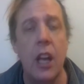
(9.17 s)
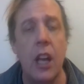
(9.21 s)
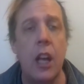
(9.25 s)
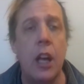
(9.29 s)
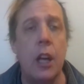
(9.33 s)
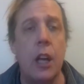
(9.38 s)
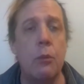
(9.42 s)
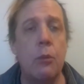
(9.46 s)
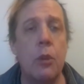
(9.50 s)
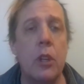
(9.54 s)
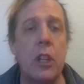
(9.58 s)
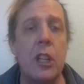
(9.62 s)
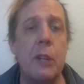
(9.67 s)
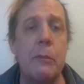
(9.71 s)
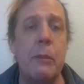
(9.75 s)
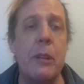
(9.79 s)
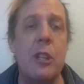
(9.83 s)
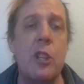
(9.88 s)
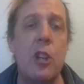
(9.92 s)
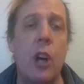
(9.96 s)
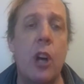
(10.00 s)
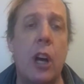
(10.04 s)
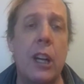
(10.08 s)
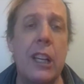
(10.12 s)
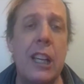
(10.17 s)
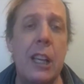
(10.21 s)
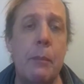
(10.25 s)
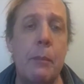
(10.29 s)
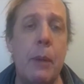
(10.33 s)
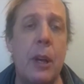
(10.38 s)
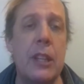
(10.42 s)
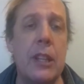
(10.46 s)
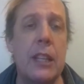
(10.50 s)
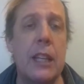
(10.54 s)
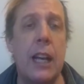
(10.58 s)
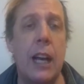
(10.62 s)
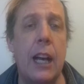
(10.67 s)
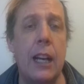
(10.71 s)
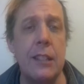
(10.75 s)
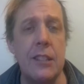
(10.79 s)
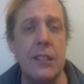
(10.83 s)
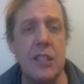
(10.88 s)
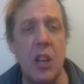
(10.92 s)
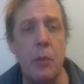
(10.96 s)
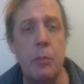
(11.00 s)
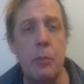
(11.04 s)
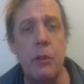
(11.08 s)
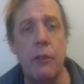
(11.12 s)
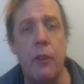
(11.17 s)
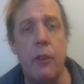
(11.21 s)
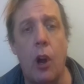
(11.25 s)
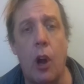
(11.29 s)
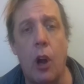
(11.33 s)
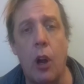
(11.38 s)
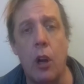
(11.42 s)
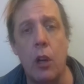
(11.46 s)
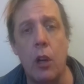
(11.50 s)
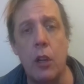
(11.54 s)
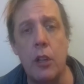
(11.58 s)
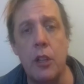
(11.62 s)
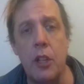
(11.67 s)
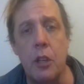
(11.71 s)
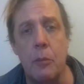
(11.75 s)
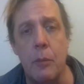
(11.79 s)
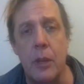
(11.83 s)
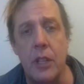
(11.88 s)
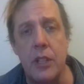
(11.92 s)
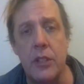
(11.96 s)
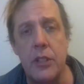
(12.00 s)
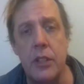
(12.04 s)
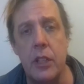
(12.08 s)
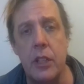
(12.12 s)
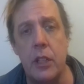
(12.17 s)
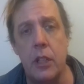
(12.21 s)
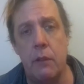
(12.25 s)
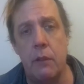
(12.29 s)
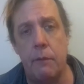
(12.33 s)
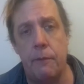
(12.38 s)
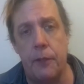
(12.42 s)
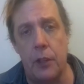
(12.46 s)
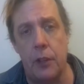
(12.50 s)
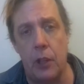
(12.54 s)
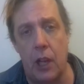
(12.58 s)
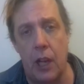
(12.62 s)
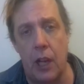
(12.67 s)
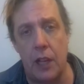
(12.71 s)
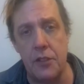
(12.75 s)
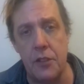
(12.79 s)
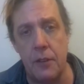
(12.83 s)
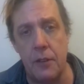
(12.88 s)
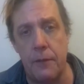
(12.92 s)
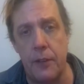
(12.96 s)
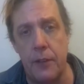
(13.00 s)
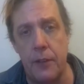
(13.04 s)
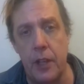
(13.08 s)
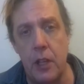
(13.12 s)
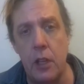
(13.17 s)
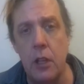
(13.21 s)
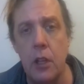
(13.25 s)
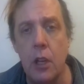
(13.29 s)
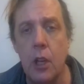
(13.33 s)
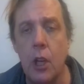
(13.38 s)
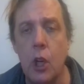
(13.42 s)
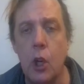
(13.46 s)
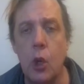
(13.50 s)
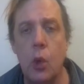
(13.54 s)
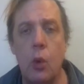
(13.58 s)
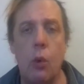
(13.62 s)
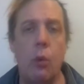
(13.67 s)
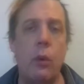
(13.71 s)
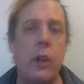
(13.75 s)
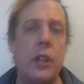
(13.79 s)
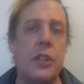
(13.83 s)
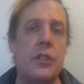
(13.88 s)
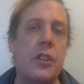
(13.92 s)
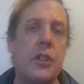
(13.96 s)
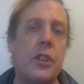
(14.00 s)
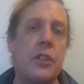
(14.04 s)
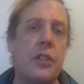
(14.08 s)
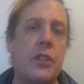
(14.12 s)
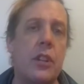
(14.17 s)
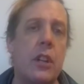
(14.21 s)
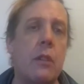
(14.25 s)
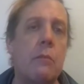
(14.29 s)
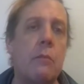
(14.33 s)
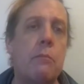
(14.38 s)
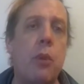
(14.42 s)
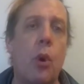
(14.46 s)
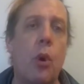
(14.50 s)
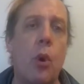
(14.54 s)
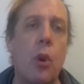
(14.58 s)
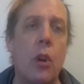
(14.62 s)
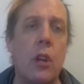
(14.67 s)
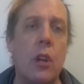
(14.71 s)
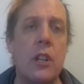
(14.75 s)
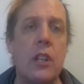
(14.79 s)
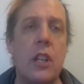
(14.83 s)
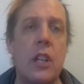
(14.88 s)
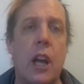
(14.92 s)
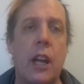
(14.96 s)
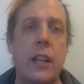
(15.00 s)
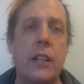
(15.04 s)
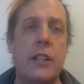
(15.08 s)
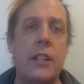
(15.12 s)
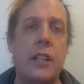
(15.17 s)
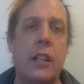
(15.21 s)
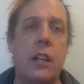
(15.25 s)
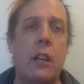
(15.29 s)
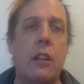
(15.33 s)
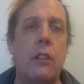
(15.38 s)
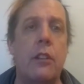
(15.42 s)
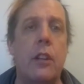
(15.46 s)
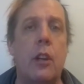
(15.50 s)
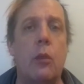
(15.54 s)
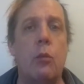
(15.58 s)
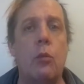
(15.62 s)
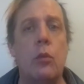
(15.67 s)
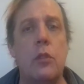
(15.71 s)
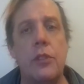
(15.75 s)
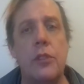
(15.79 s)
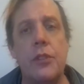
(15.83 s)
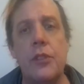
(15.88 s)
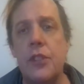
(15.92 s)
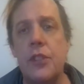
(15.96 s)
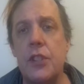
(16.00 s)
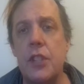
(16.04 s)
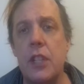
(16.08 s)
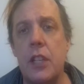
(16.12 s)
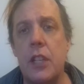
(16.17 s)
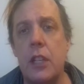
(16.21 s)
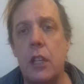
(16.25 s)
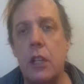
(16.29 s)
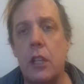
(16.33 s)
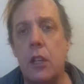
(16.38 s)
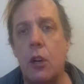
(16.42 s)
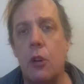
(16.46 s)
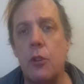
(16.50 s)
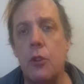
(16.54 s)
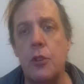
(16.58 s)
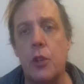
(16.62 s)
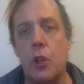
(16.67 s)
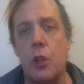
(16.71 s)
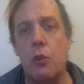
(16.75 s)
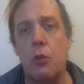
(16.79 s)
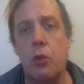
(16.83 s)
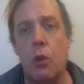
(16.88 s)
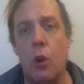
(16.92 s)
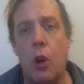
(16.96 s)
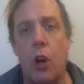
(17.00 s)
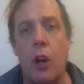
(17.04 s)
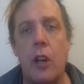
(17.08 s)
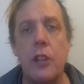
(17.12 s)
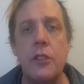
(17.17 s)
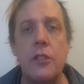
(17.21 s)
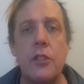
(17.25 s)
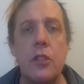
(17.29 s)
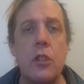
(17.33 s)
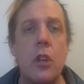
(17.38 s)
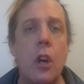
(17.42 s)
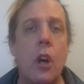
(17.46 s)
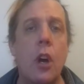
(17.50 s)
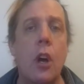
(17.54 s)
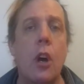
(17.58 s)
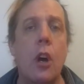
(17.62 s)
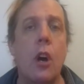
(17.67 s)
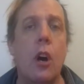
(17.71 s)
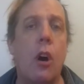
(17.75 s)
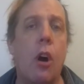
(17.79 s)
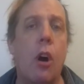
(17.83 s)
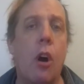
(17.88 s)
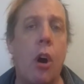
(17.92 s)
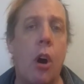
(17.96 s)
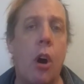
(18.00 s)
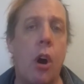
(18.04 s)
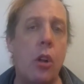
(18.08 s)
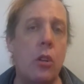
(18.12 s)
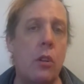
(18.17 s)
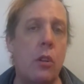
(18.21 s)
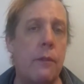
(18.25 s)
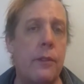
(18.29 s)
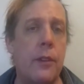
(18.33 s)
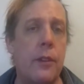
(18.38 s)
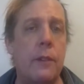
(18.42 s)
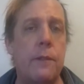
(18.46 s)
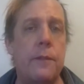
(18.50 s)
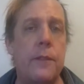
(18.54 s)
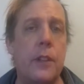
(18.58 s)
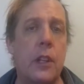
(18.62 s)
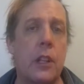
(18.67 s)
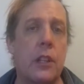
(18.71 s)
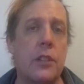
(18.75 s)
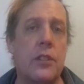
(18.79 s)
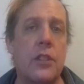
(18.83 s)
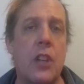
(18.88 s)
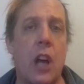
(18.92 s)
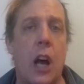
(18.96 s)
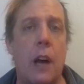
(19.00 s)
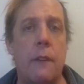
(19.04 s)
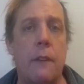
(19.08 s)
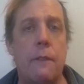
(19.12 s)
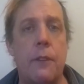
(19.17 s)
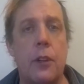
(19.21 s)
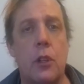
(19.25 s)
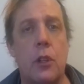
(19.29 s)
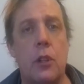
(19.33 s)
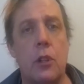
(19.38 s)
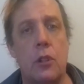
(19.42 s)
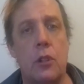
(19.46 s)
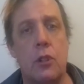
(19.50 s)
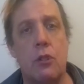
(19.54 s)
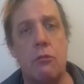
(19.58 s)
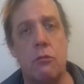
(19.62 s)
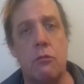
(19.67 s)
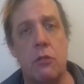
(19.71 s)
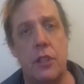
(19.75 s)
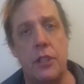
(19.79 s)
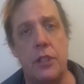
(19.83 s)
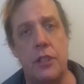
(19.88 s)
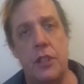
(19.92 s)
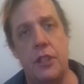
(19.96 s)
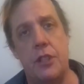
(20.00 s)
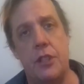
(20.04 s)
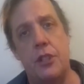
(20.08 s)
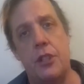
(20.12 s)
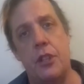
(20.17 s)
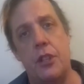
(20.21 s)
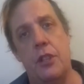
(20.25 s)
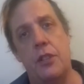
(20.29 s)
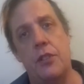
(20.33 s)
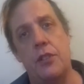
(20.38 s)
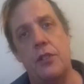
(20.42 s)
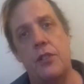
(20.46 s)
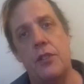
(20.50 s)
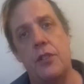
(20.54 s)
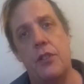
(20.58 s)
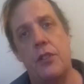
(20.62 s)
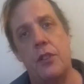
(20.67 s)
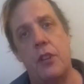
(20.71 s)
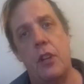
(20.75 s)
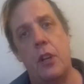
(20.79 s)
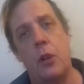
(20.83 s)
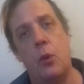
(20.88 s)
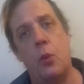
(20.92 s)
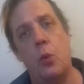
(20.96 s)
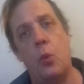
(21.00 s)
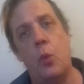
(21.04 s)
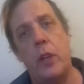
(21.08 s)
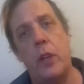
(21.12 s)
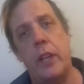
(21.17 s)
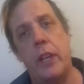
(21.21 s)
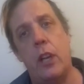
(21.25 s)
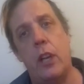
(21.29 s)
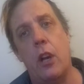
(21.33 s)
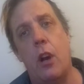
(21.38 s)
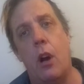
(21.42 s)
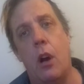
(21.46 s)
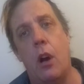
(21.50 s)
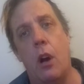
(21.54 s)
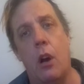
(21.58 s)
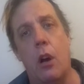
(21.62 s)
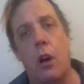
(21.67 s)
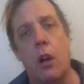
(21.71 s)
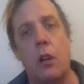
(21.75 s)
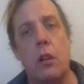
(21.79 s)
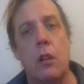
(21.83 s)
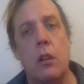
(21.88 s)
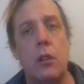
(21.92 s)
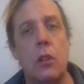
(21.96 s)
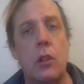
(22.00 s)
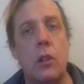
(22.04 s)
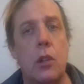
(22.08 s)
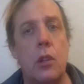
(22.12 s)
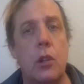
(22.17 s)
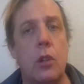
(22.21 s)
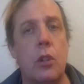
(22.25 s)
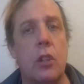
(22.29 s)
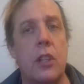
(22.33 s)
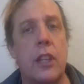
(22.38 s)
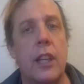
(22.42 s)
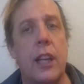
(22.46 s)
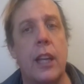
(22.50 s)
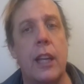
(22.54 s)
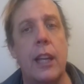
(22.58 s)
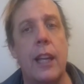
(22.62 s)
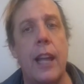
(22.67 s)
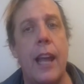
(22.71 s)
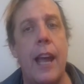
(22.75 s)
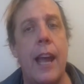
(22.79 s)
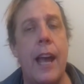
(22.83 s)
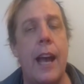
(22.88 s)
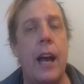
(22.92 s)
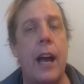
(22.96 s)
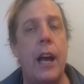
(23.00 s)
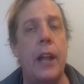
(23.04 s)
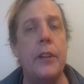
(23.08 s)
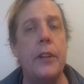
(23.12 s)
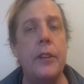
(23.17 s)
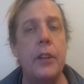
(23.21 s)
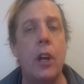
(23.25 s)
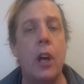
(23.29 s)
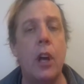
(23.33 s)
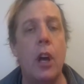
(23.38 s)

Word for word: and we're going to be talking about the concept of argument in philosophy, which is an important idea that we'll see goes across all of the philosophical traditions that we are looking at.